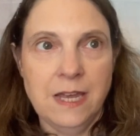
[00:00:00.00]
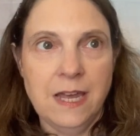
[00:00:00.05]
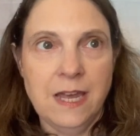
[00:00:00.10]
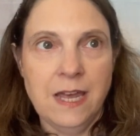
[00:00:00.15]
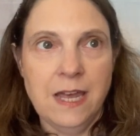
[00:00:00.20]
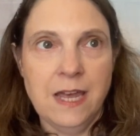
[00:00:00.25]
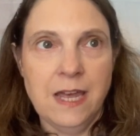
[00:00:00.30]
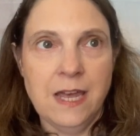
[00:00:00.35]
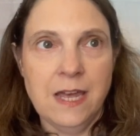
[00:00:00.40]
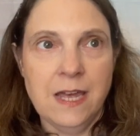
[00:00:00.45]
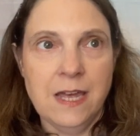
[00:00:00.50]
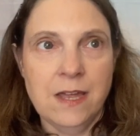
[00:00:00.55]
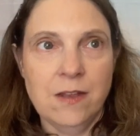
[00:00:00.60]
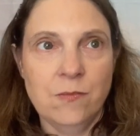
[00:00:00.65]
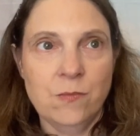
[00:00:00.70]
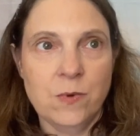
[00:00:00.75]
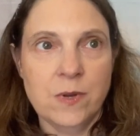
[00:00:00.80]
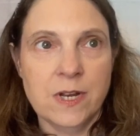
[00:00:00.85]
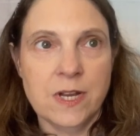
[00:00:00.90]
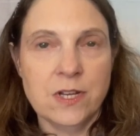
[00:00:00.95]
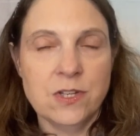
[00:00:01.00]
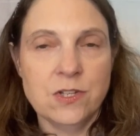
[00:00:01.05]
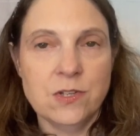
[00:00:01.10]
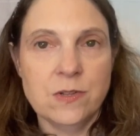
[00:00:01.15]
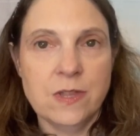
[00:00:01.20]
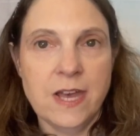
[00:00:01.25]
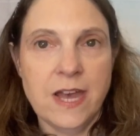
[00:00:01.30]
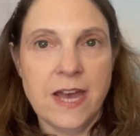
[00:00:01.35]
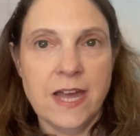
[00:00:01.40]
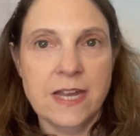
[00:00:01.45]
And when I do
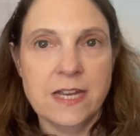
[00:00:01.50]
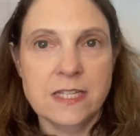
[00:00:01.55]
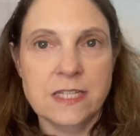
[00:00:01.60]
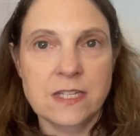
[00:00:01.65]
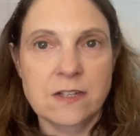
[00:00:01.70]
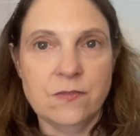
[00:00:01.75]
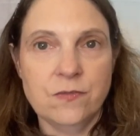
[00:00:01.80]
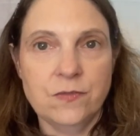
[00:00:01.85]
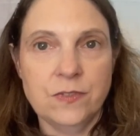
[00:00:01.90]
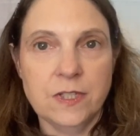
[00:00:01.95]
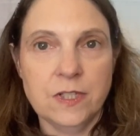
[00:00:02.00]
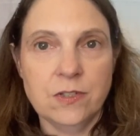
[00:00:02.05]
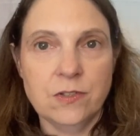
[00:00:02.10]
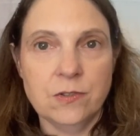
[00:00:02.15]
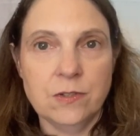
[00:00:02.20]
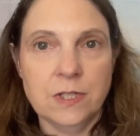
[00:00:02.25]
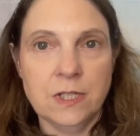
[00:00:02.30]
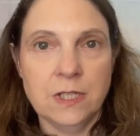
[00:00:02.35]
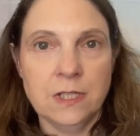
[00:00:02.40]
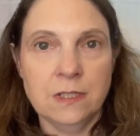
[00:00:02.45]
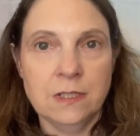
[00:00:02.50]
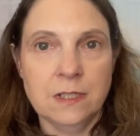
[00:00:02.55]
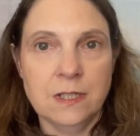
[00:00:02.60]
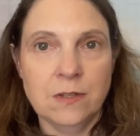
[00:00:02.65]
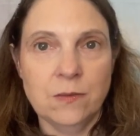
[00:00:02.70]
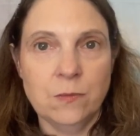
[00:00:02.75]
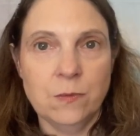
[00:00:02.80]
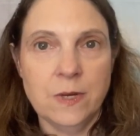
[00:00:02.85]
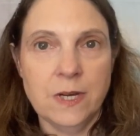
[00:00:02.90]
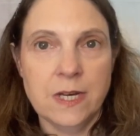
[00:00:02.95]
that, is it flickering?
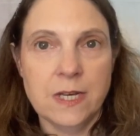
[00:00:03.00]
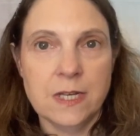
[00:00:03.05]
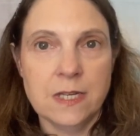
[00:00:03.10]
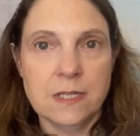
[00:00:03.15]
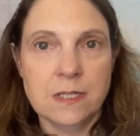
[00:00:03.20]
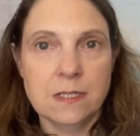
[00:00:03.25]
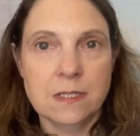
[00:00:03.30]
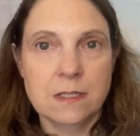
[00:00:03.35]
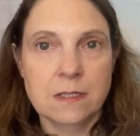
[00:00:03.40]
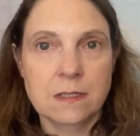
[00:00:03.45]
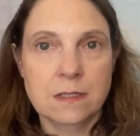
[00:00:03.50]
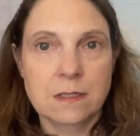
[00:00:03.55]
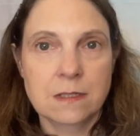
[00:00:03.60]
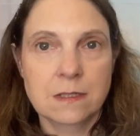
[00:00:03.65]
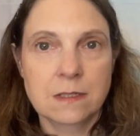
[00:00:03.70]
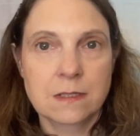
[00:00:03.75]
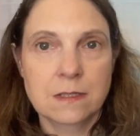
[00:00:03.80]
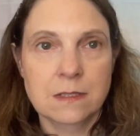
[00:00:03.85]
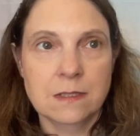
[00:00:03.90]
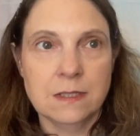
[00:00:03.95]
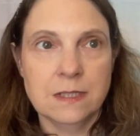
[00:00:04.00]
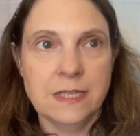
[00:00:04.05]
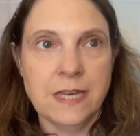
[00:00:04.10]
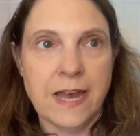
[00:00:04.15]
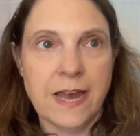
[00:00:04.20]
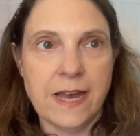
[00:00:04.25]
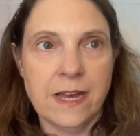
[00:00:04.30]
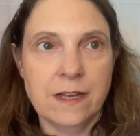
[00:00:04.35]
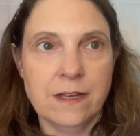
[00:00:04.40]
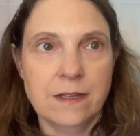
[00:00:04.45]
It was.
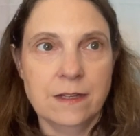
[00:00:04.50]
Yeah.